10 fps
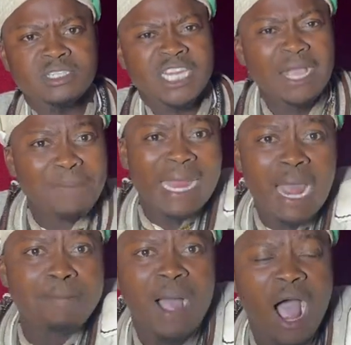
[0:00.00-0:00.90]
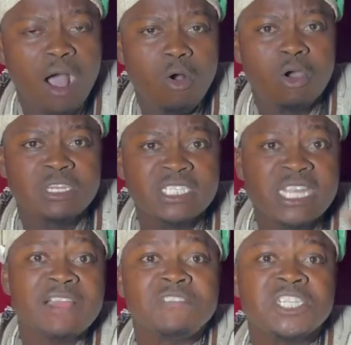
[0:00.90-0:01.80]
Take my number on this
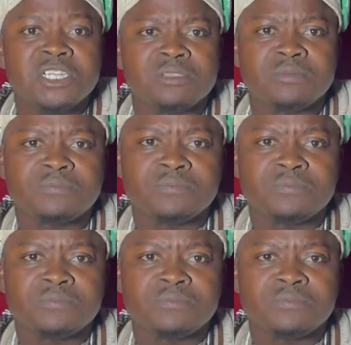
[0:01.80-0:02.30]
television.